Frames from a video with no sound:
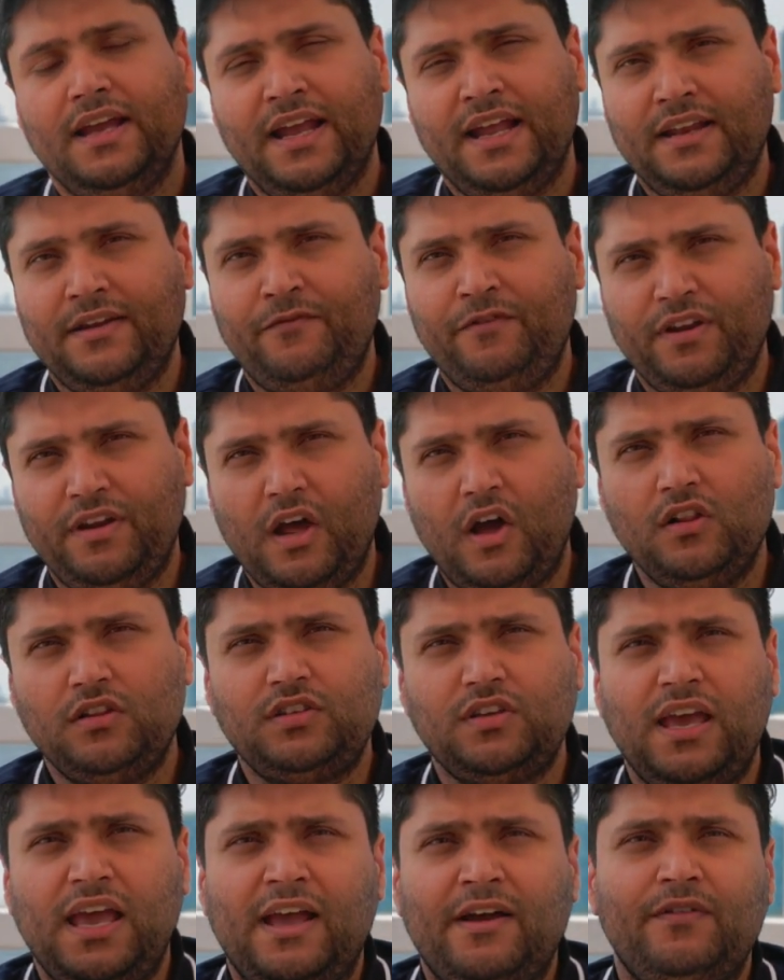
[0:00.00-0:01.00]
And we'll
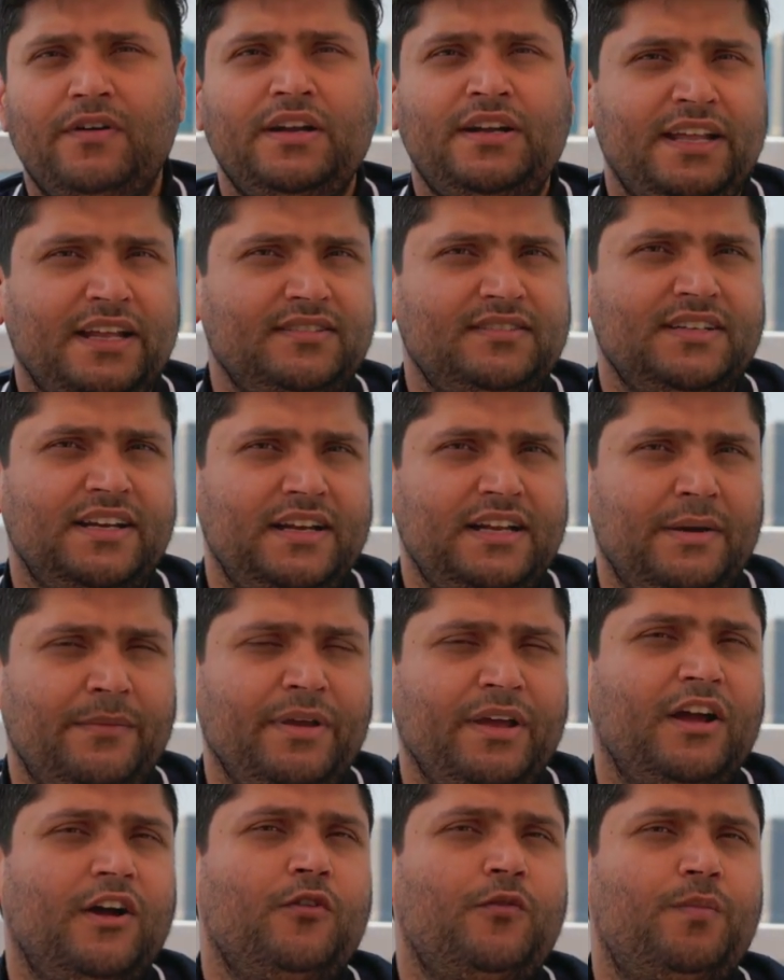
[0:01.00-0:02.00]
also have a testnet
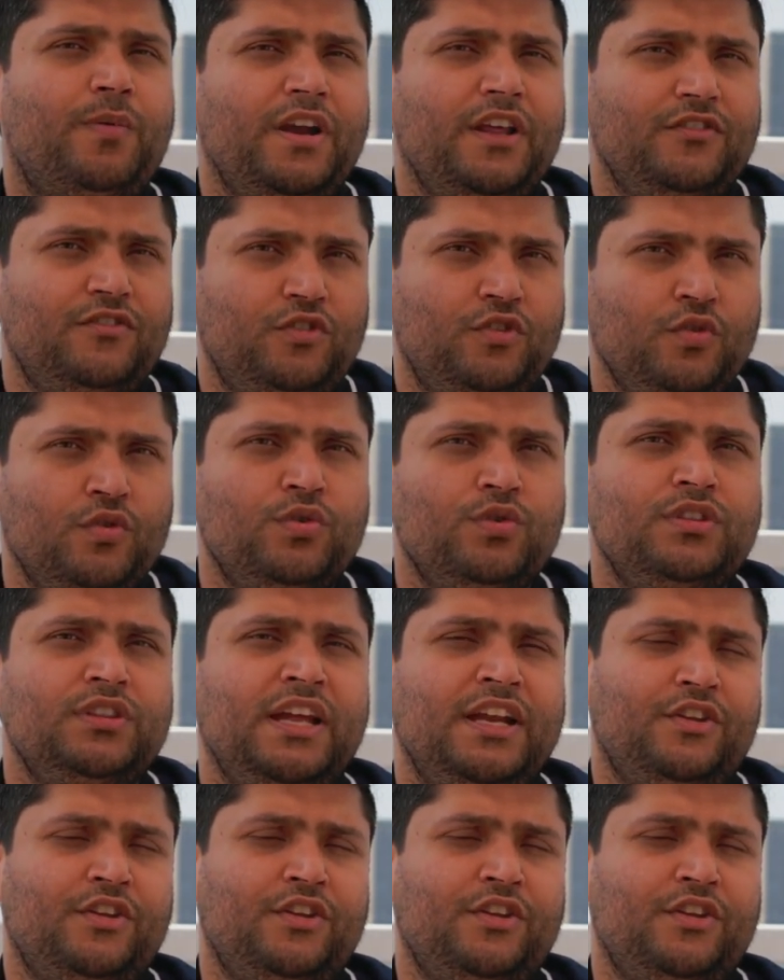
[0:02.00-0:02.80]
coming out pretty soon